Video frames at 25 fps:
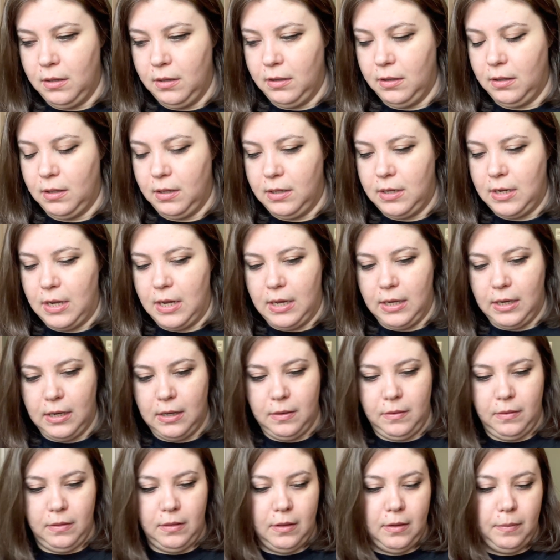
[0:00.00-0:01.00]
deck.
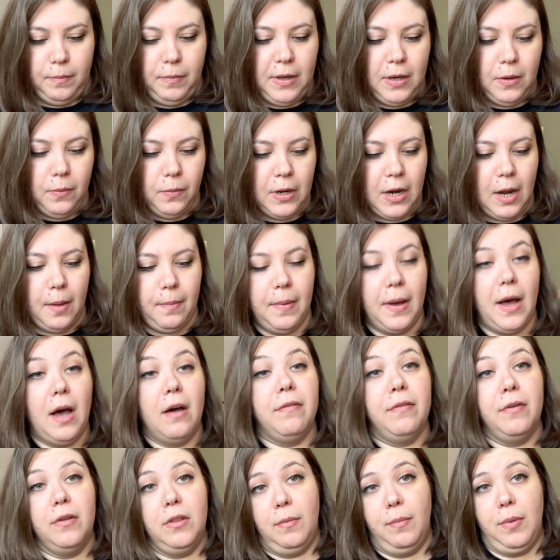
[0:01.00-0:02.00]
The big one I
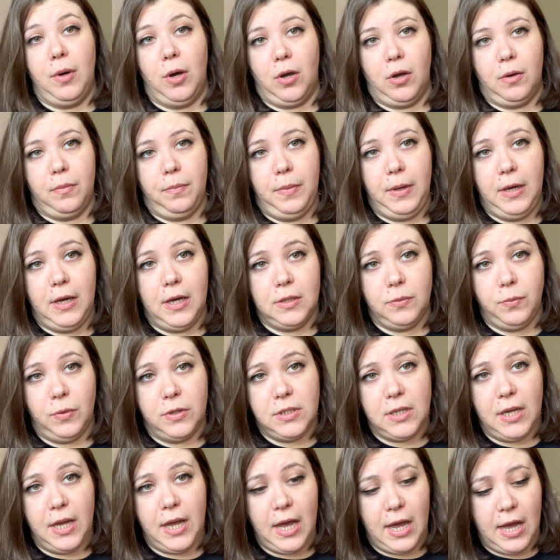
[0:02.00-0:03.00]
bought for the book, because
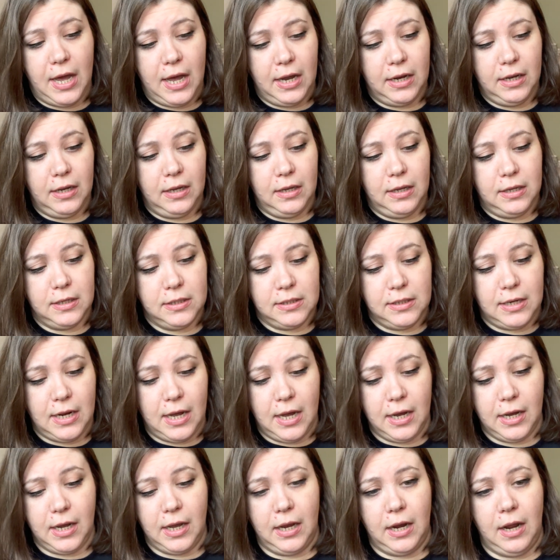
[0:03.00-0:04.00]
once I had this
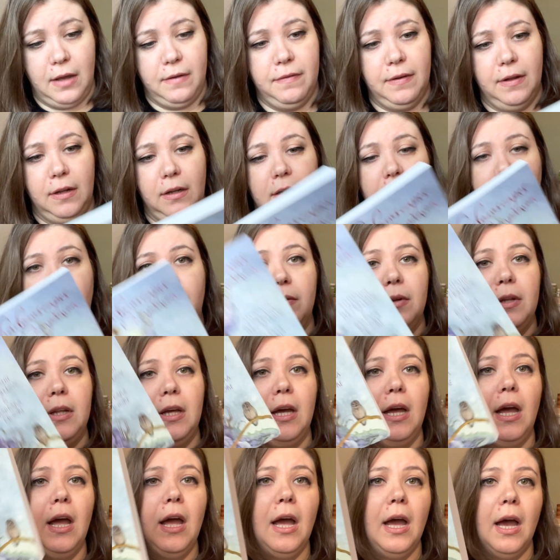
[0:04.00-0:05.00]
deck and I fell in love with
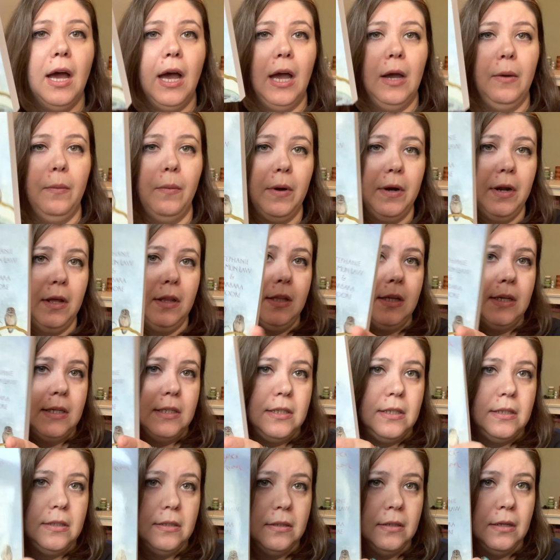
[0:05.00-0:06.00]
it, I wanted
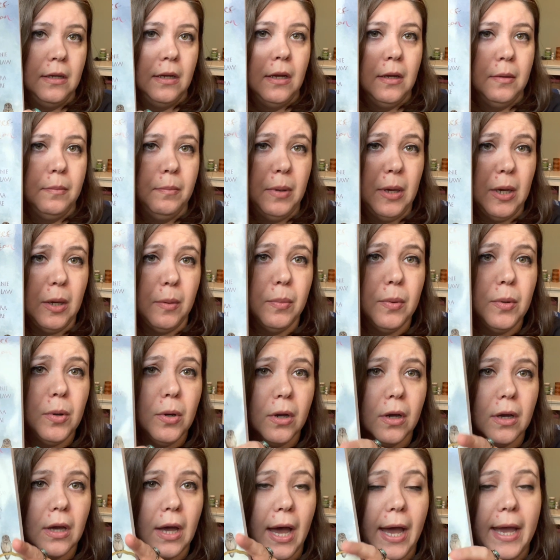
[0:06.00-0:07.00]
this big
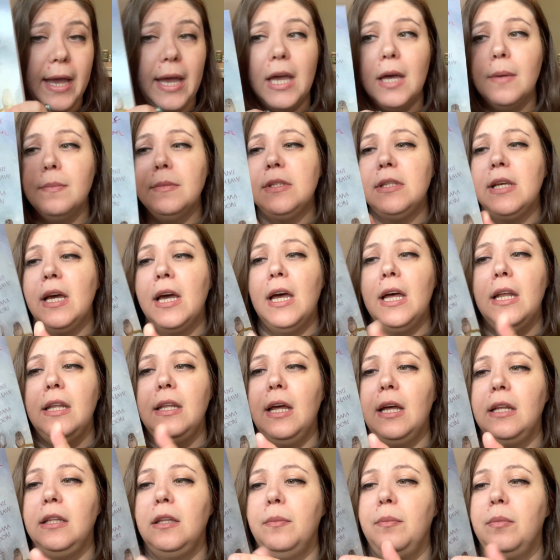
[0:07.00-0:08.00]
book. I am sad
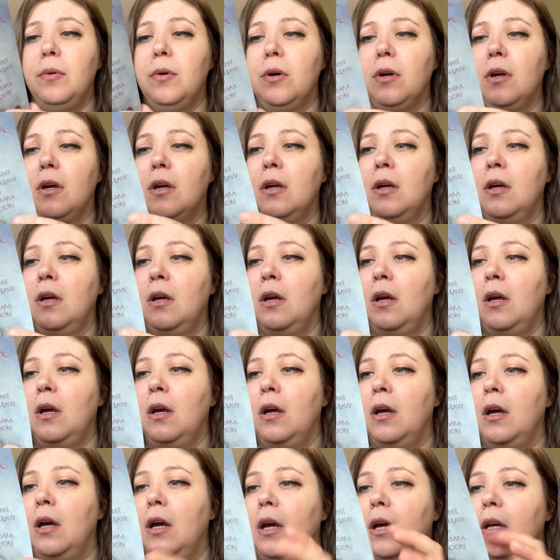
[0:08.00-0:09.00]
that the book
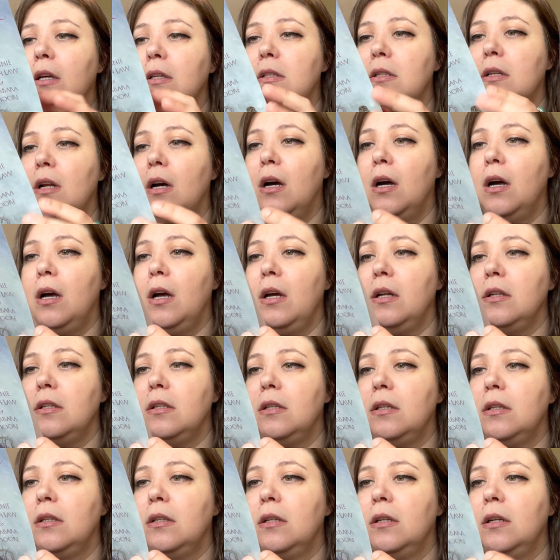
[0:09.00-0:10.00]
is not
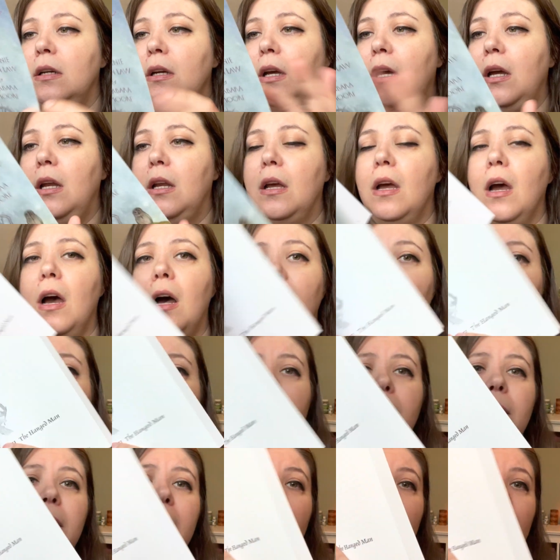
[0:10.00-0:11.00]
in
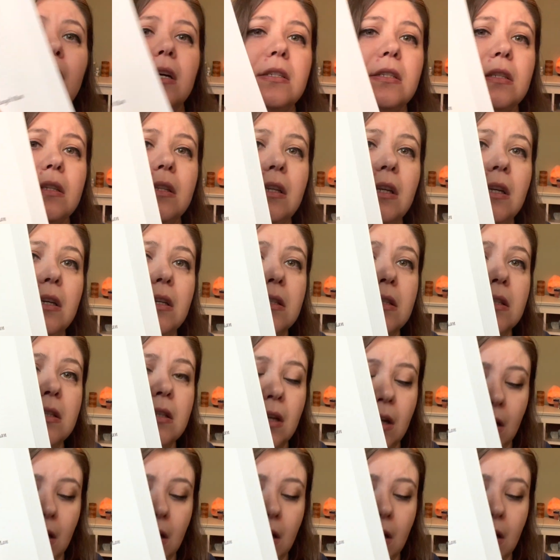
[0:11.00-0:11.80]
color, because these